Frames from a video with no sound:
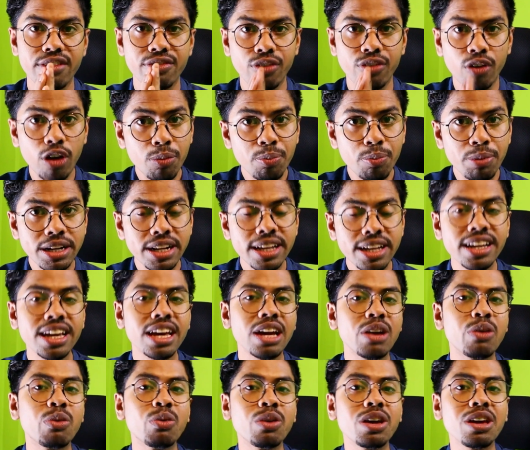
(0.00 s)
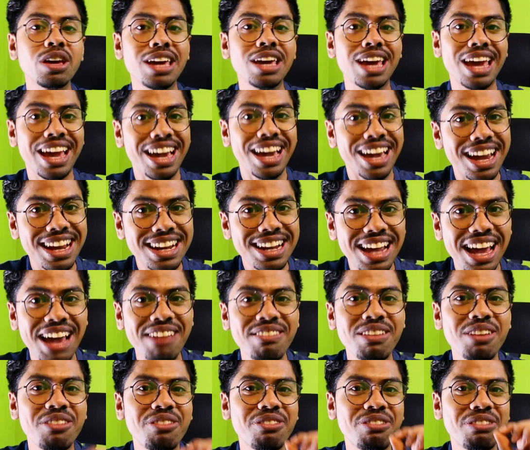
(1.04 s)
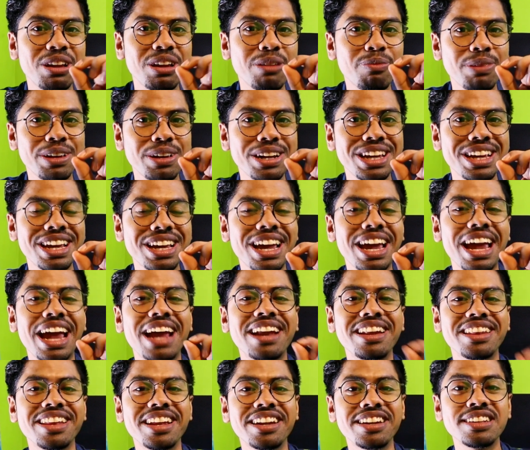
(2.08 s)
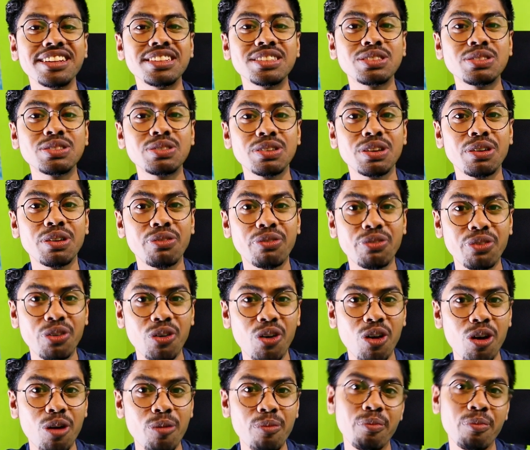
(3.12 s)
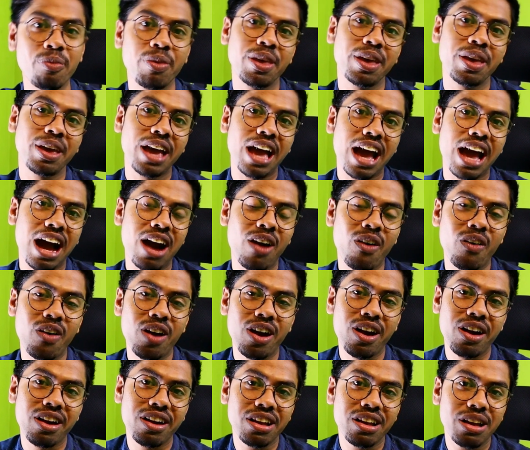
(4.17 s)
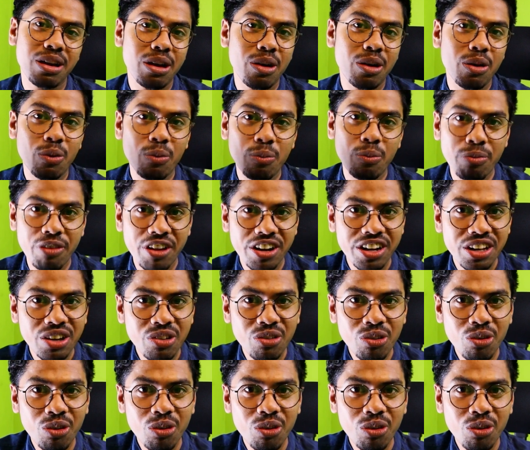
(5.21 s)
and for PDK we again have a free PDK, and that is from our very